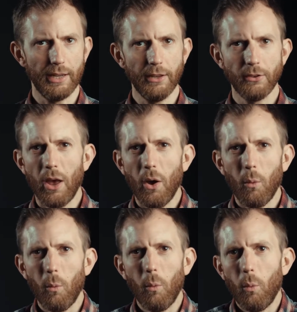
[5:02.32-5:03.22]
is,
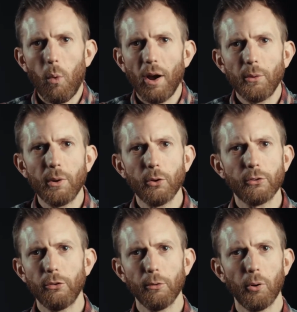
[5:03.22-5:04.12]
why do we
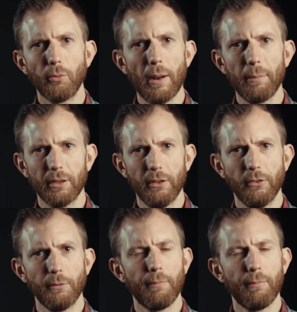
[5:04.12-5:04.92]
also support replicas as